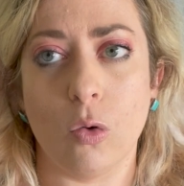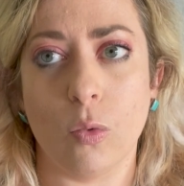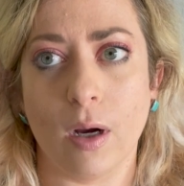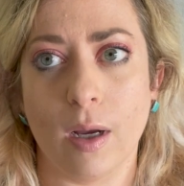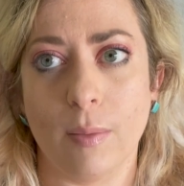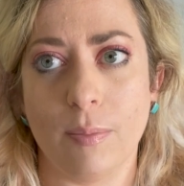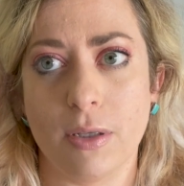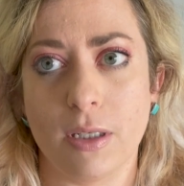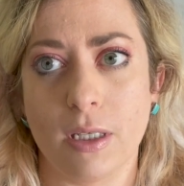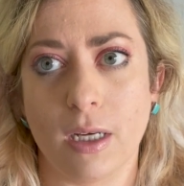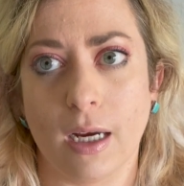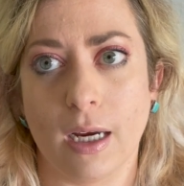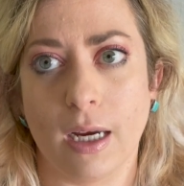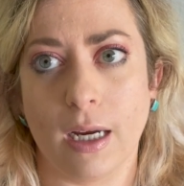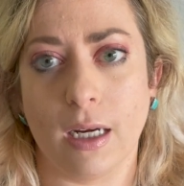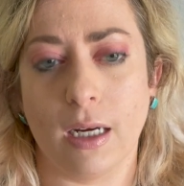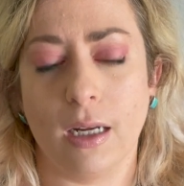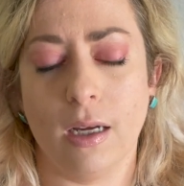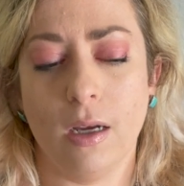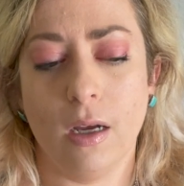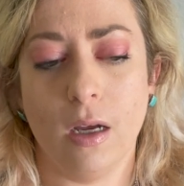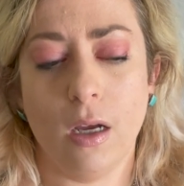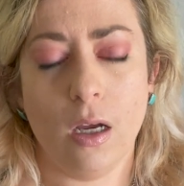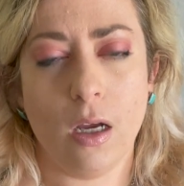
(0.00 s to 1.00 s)
website
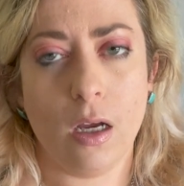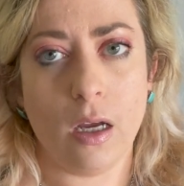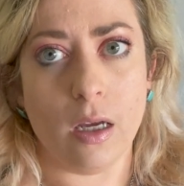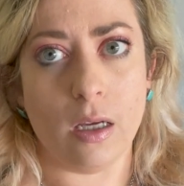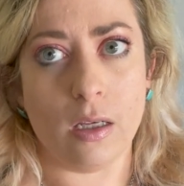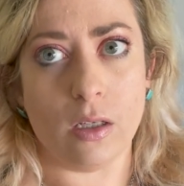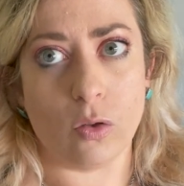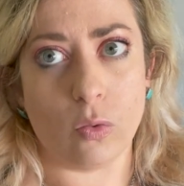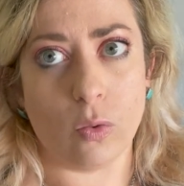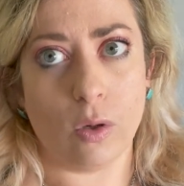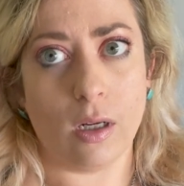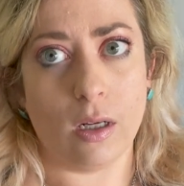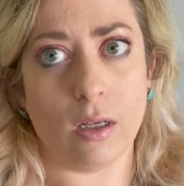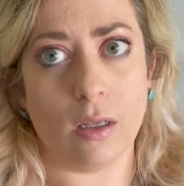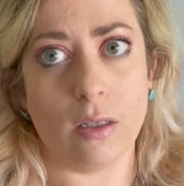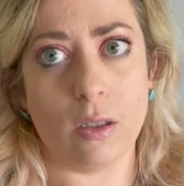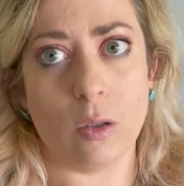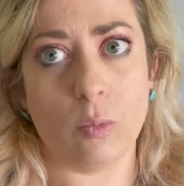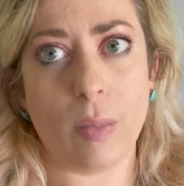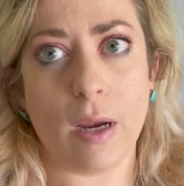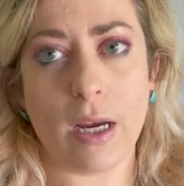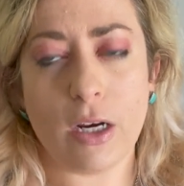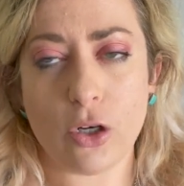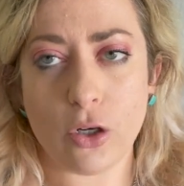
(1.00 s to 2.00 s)
as well as
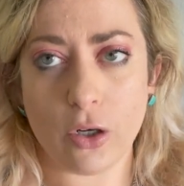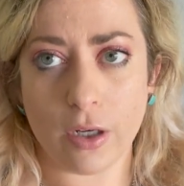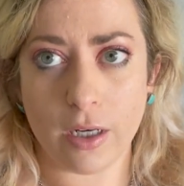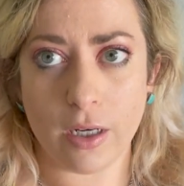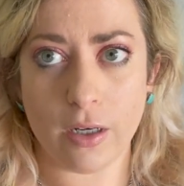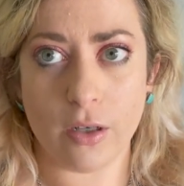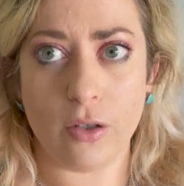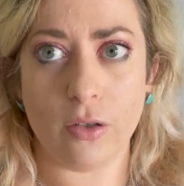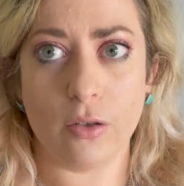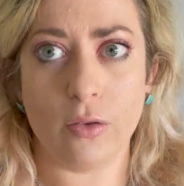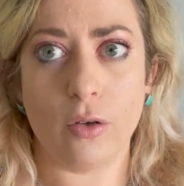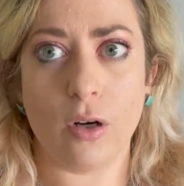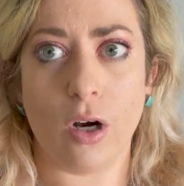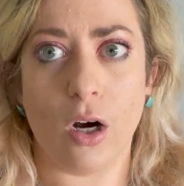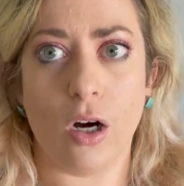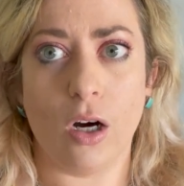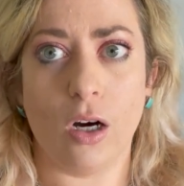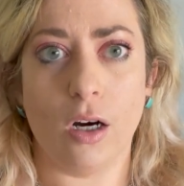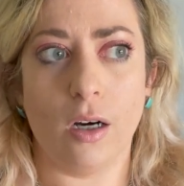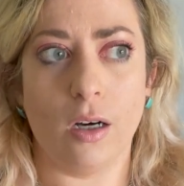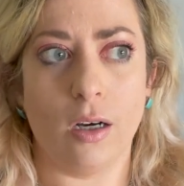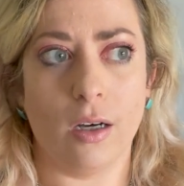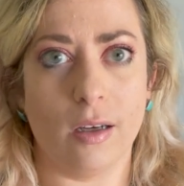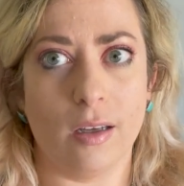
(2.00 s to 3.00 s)
Patreon,
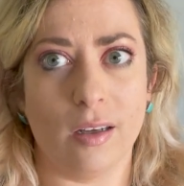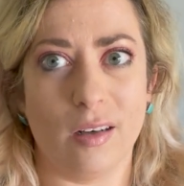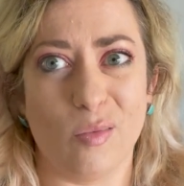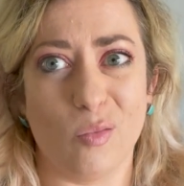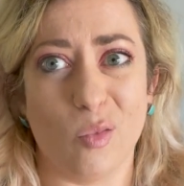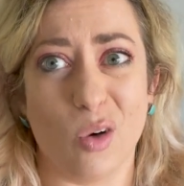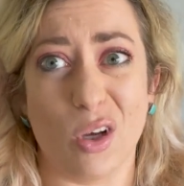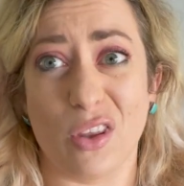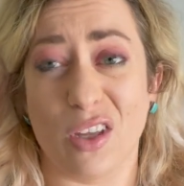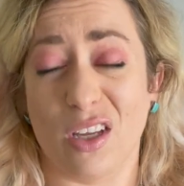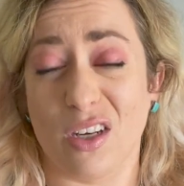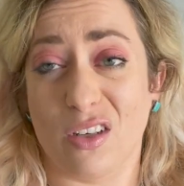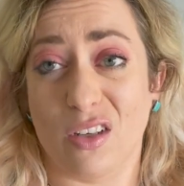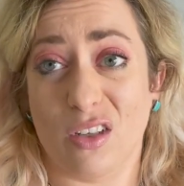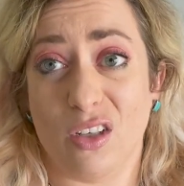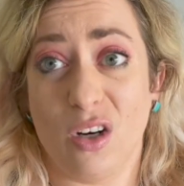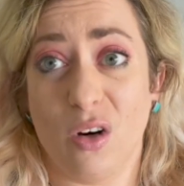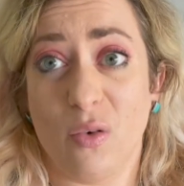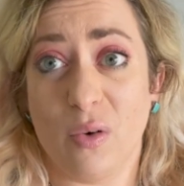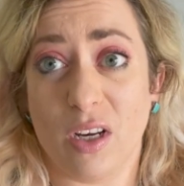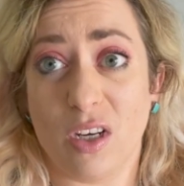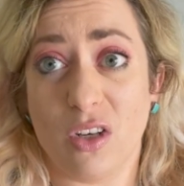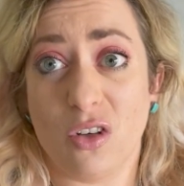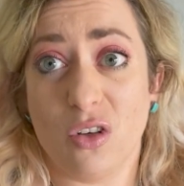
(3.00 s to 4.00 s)
on what that's
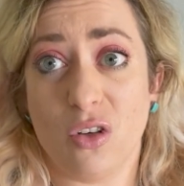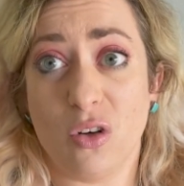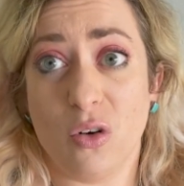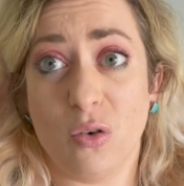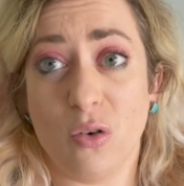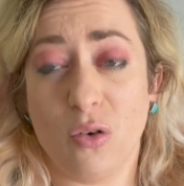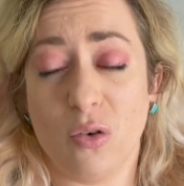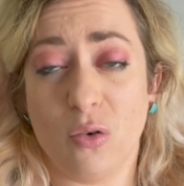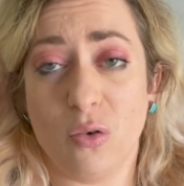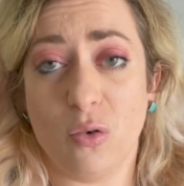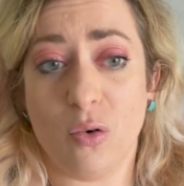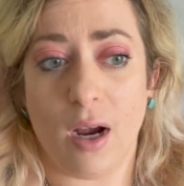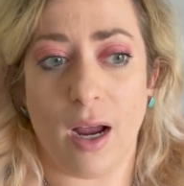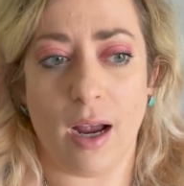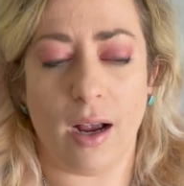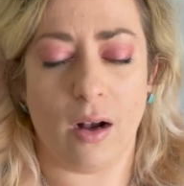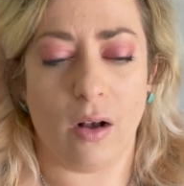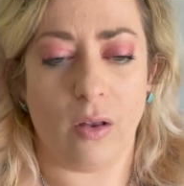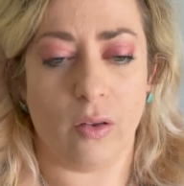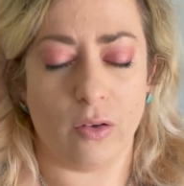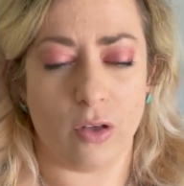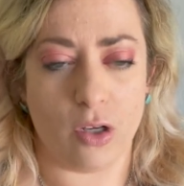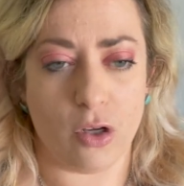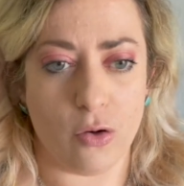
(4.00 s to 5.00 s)
going to,
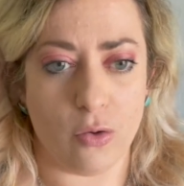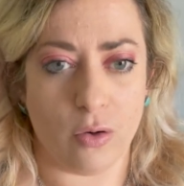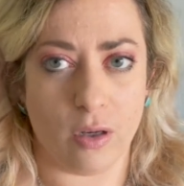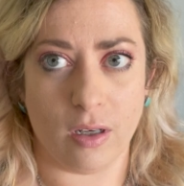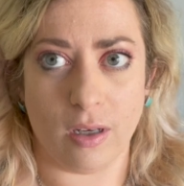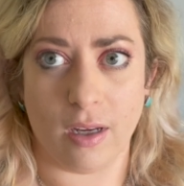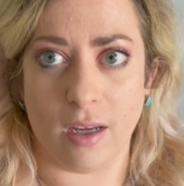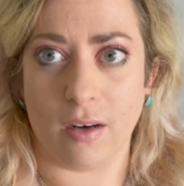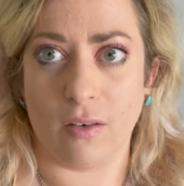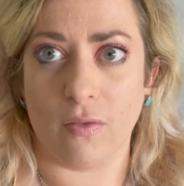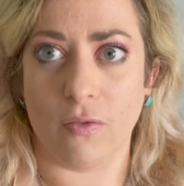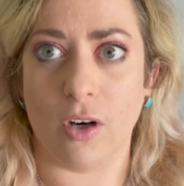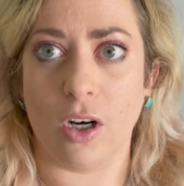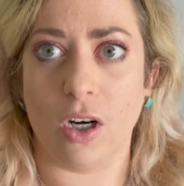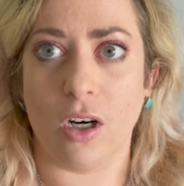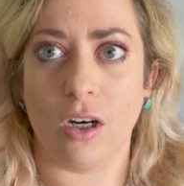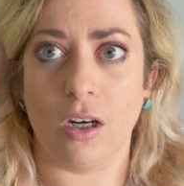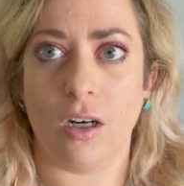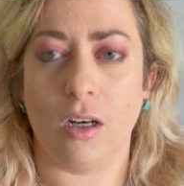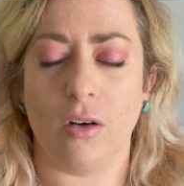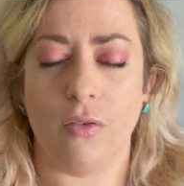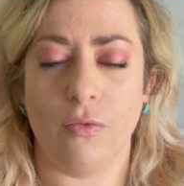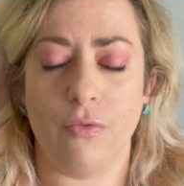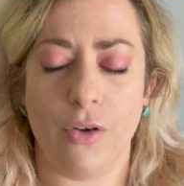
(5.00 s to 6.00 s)
how you can get
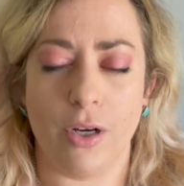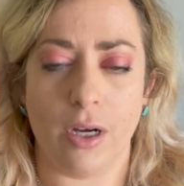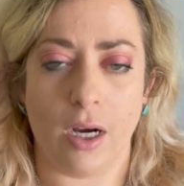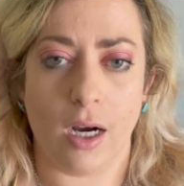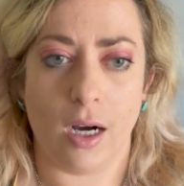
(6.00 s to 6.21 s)
involved,